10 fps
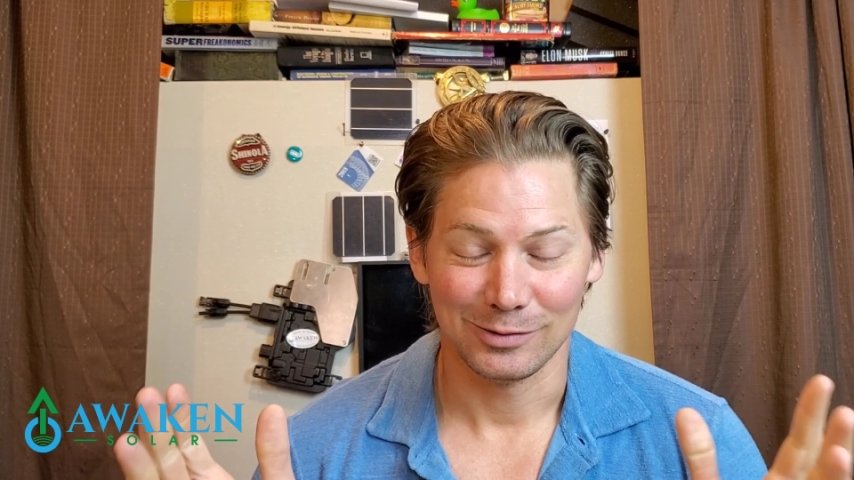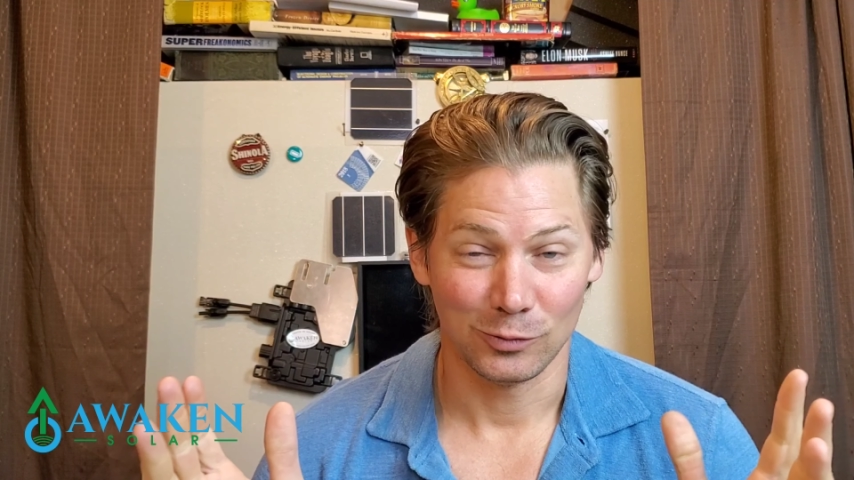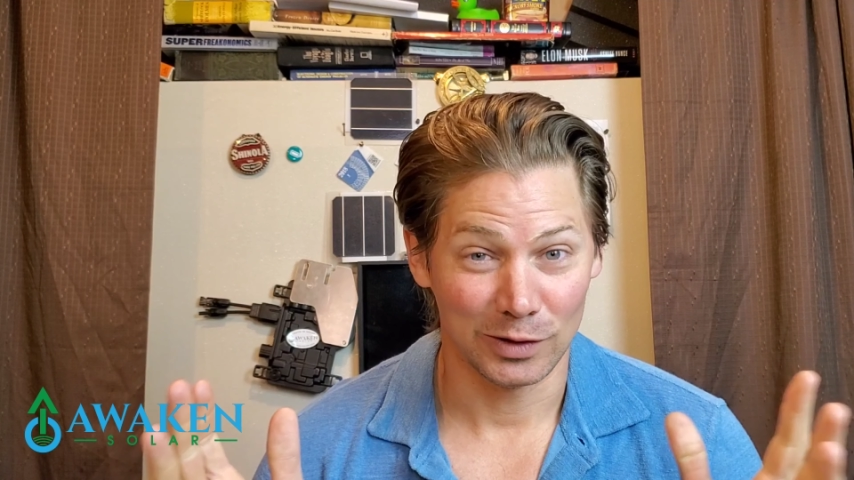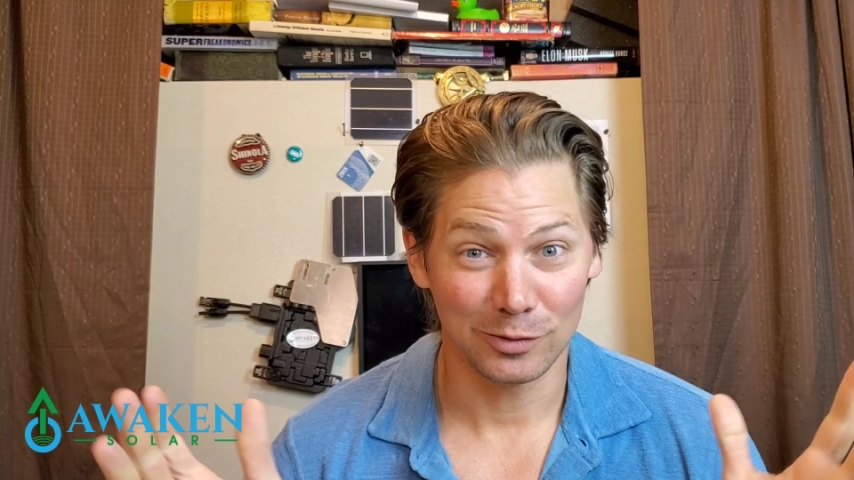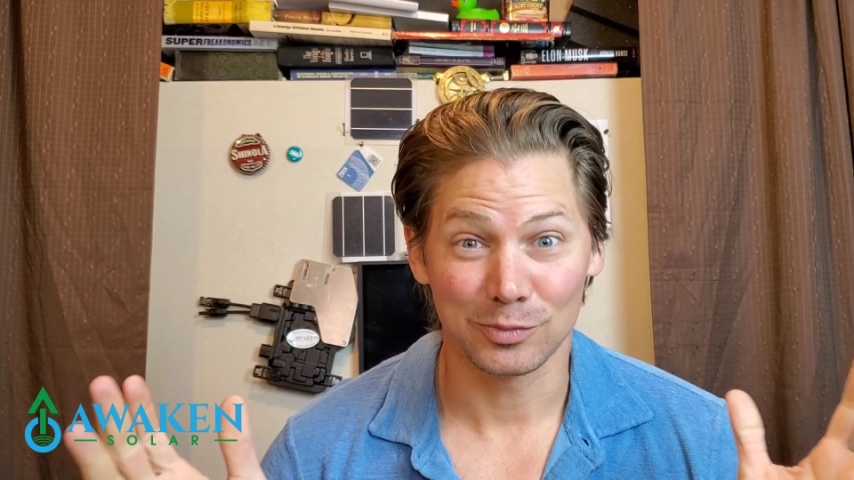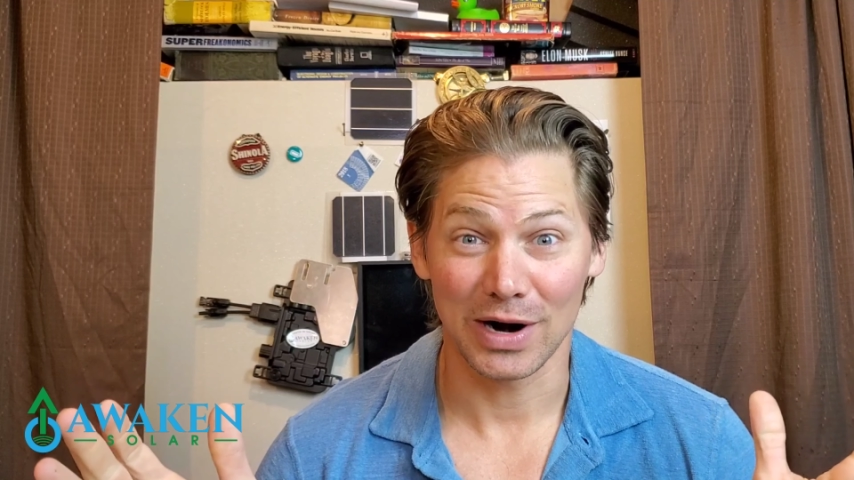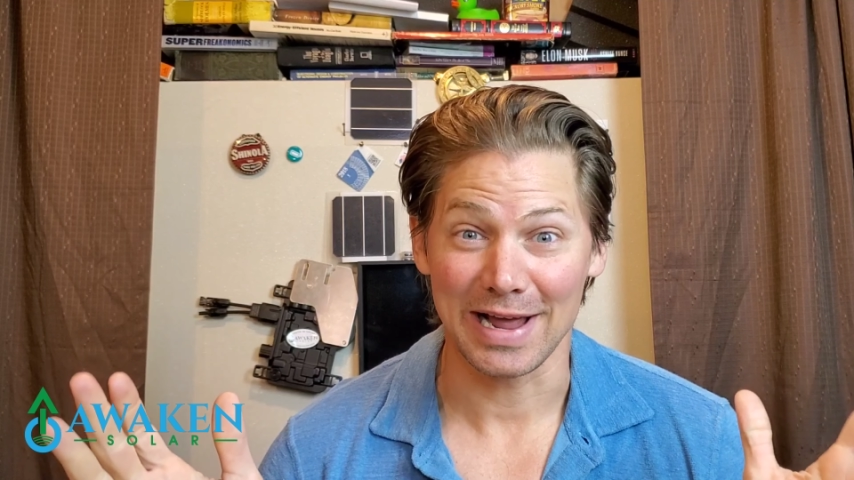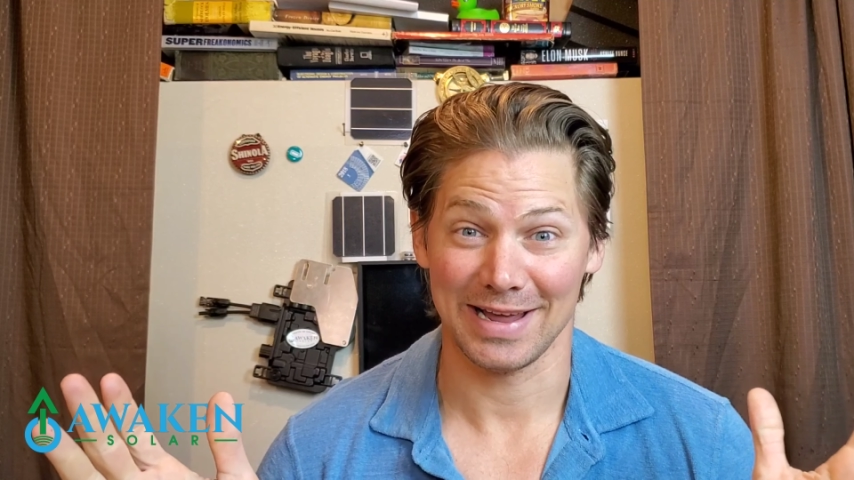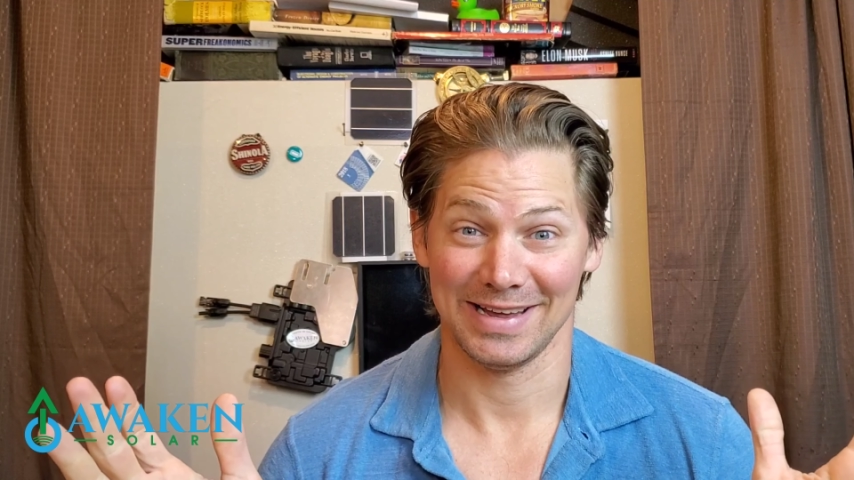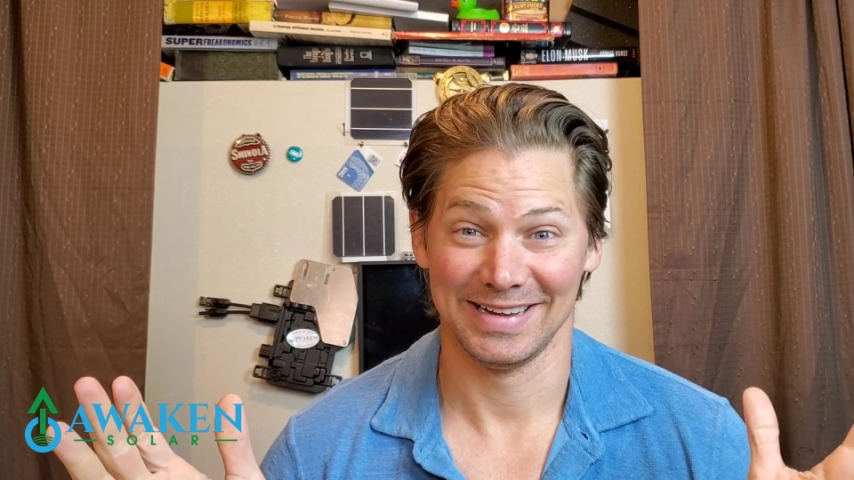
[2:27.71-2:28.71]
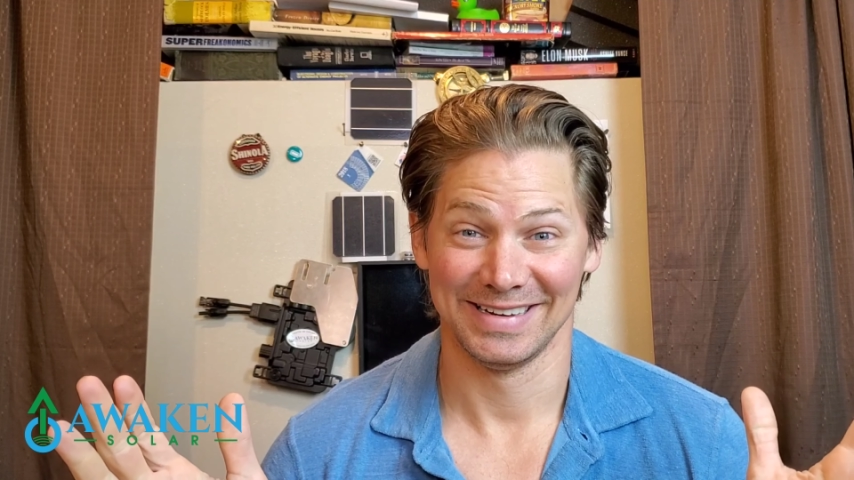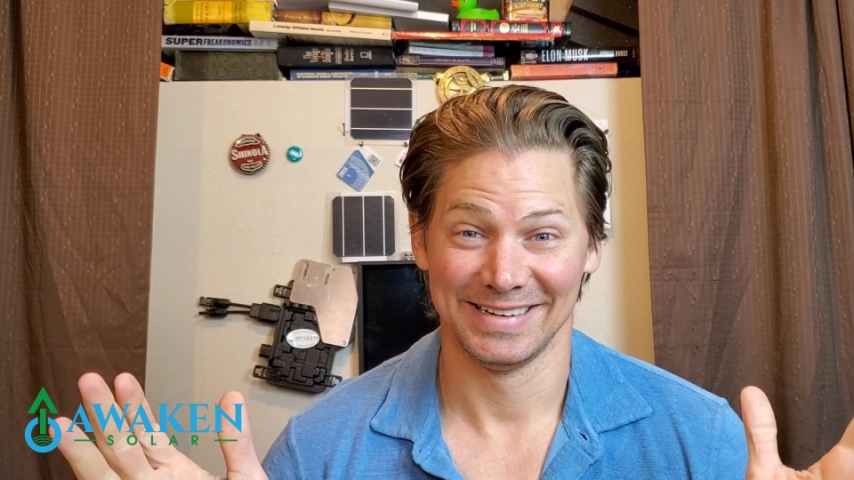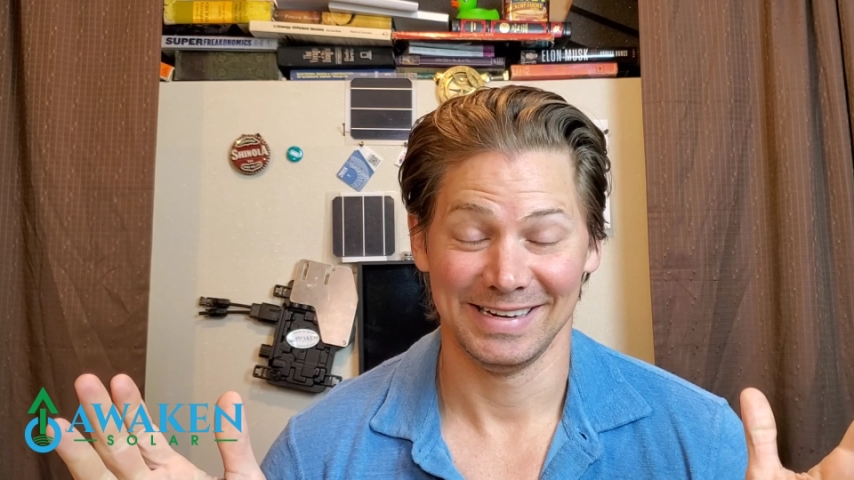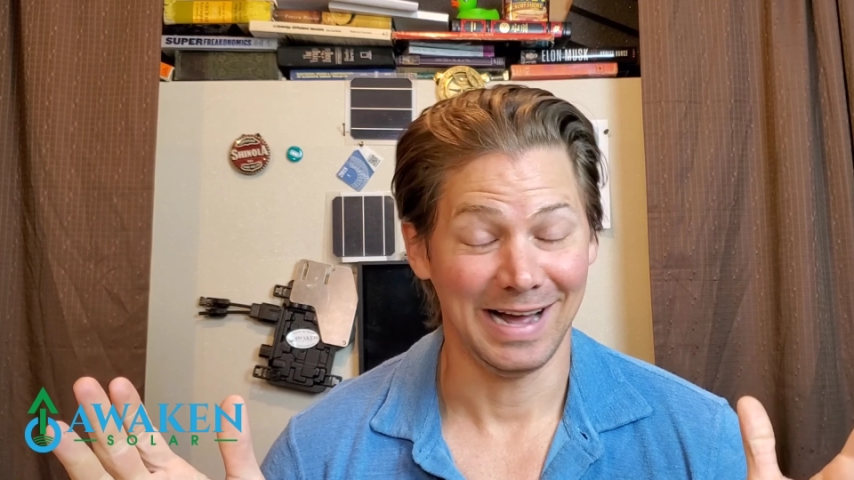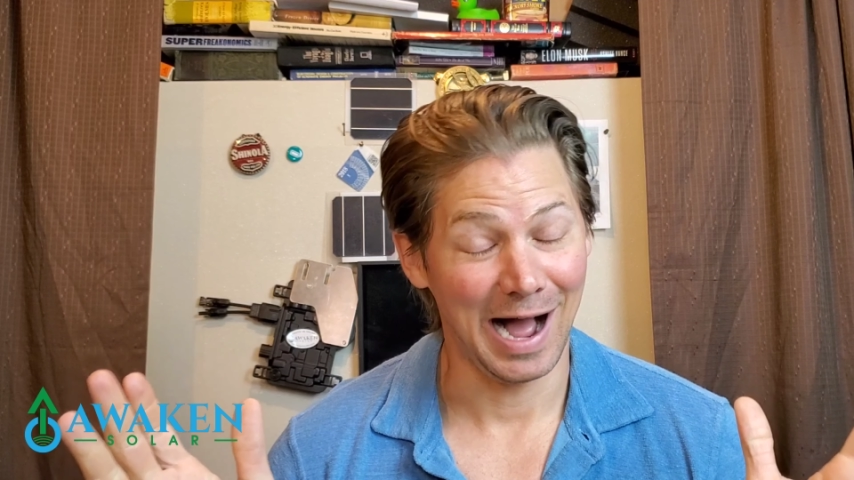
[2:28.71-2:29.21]
will break.
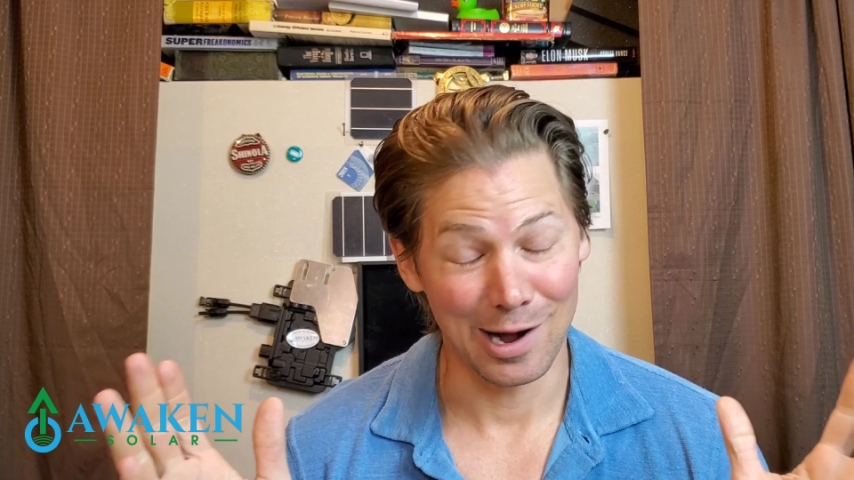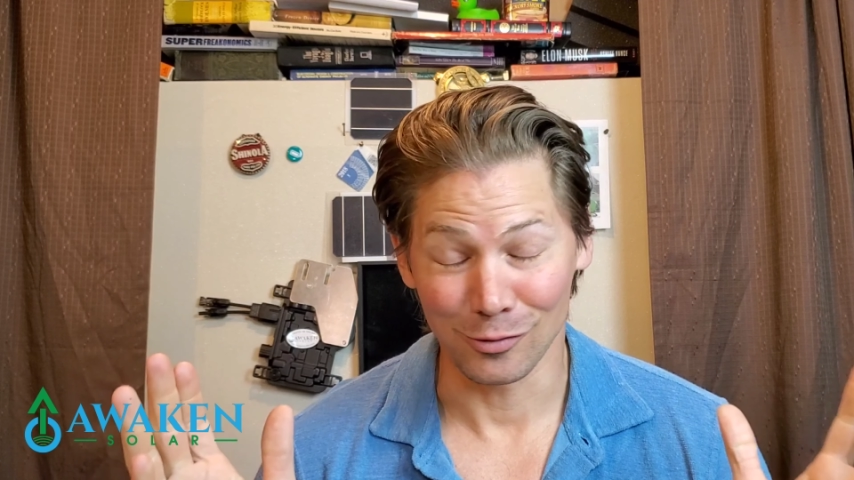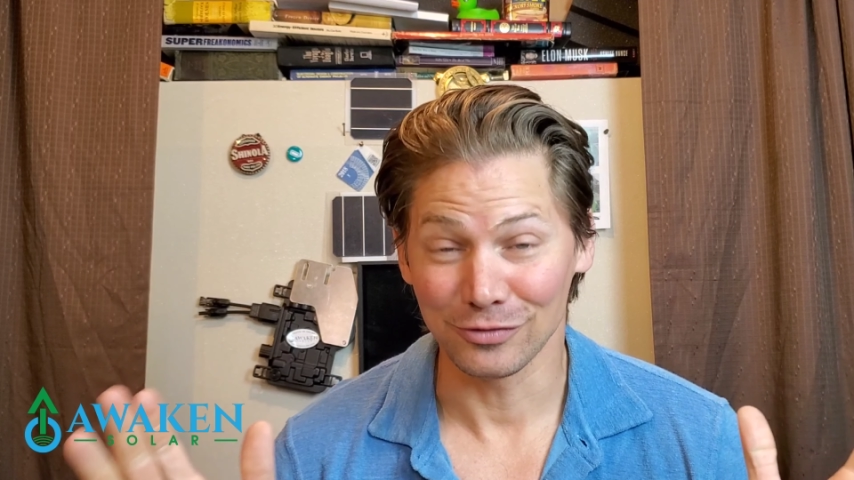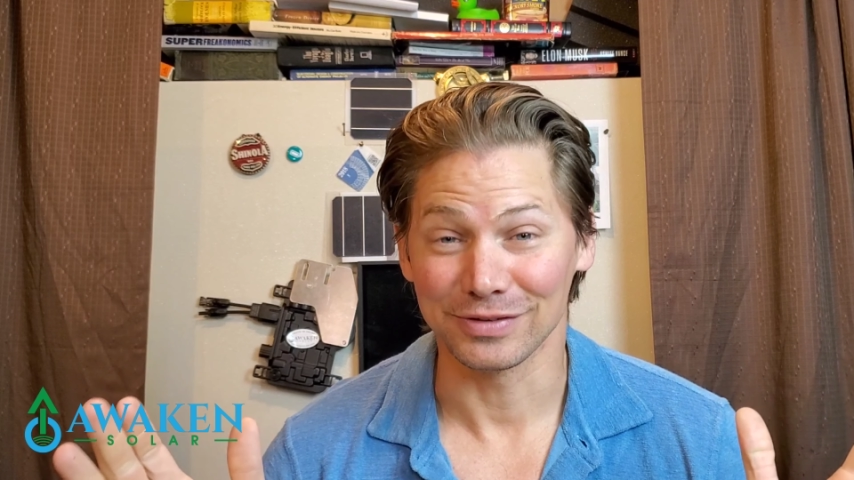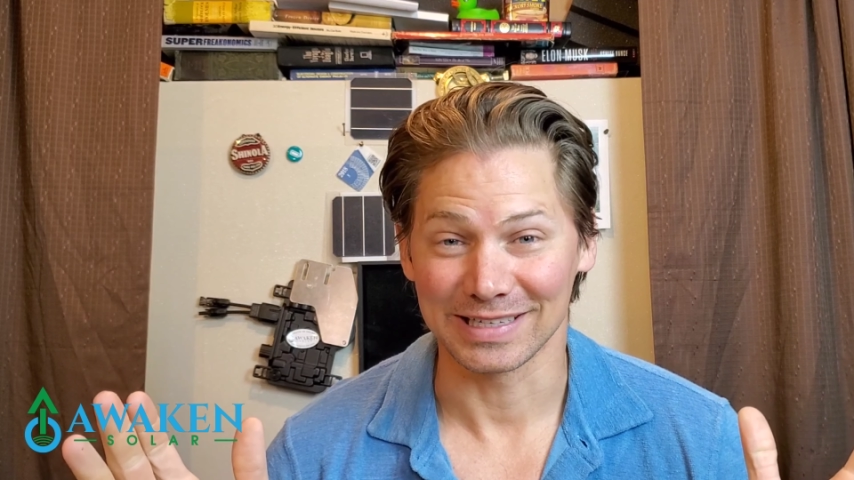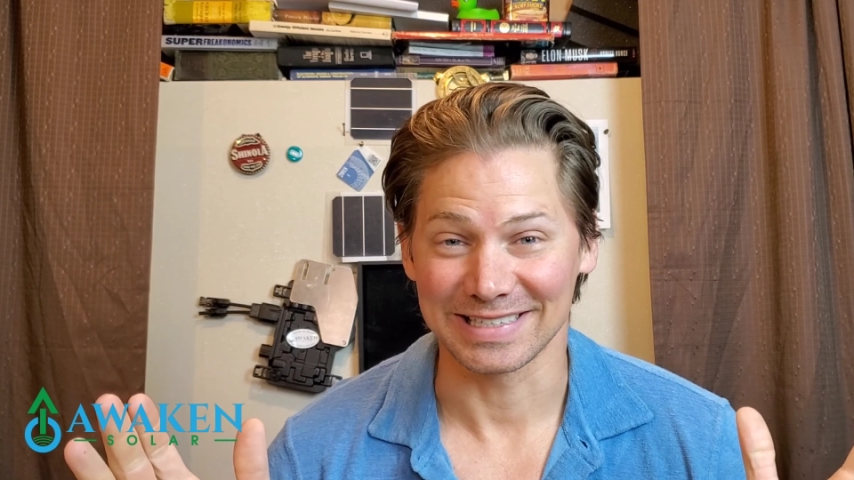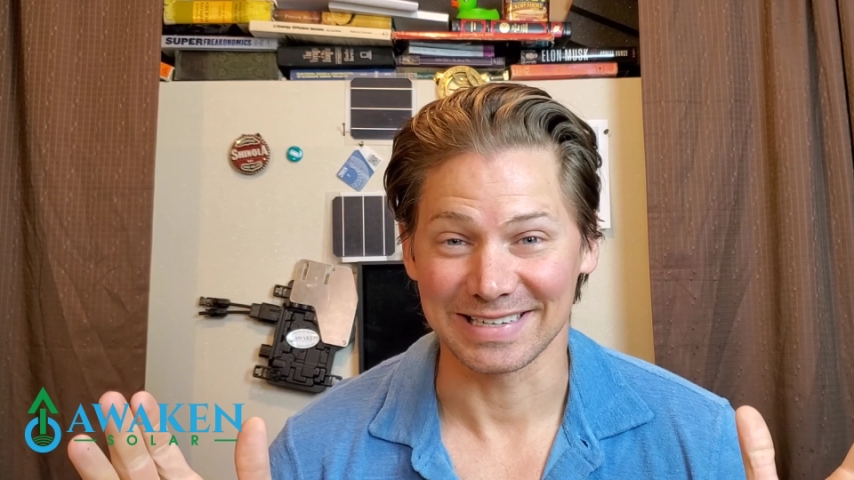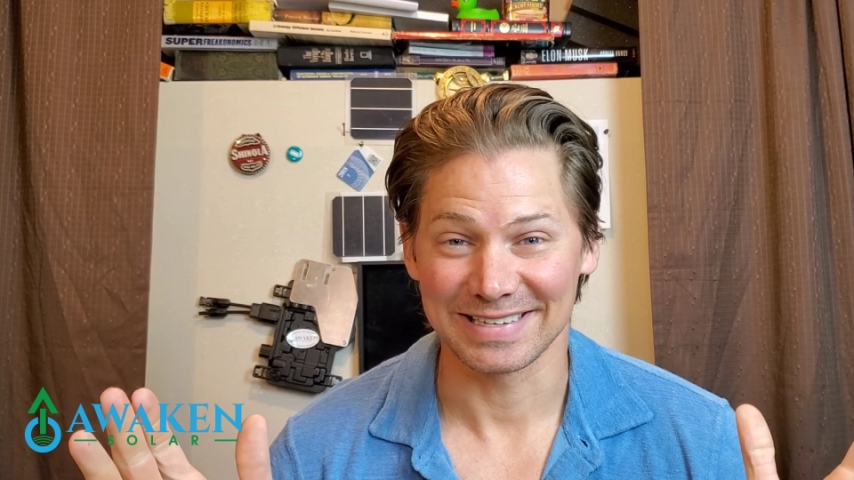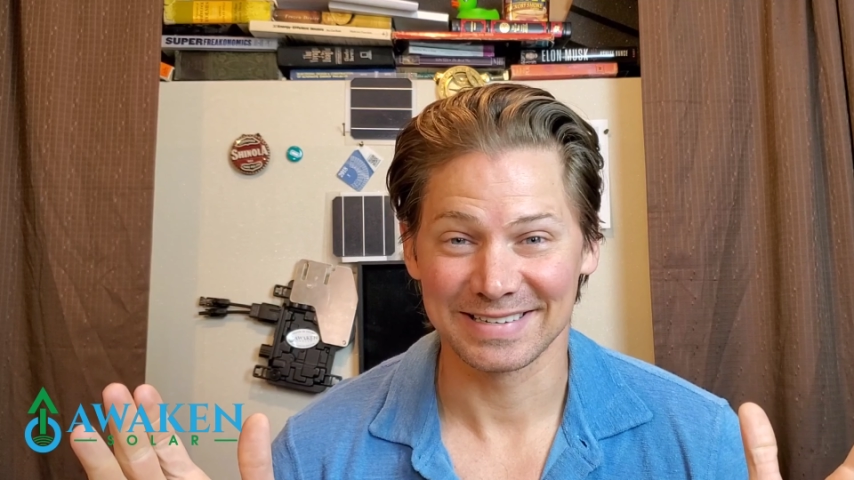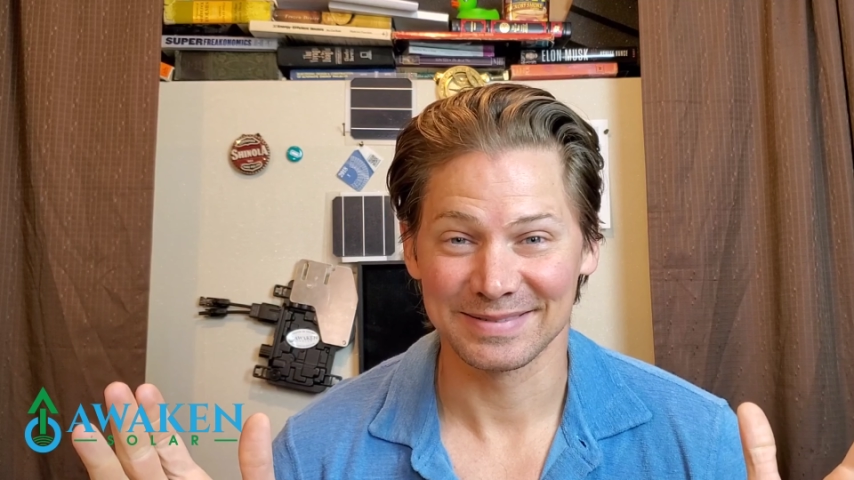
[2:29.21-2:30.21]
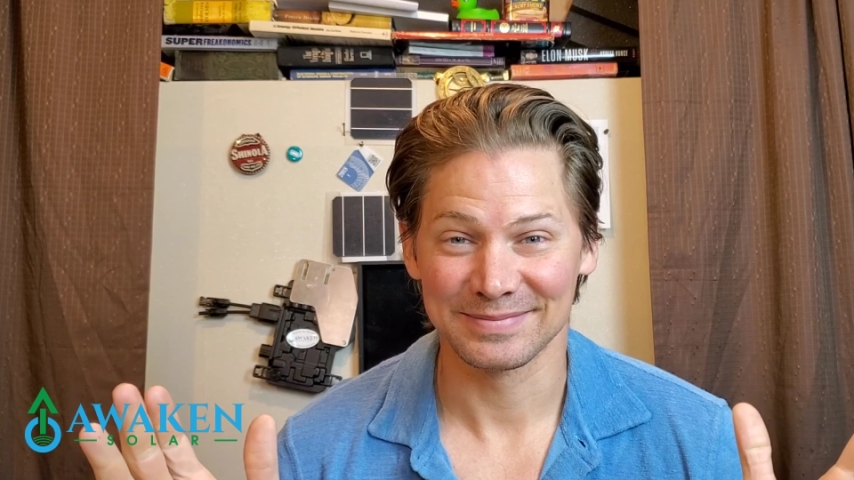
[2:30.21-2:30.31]
I will fix it.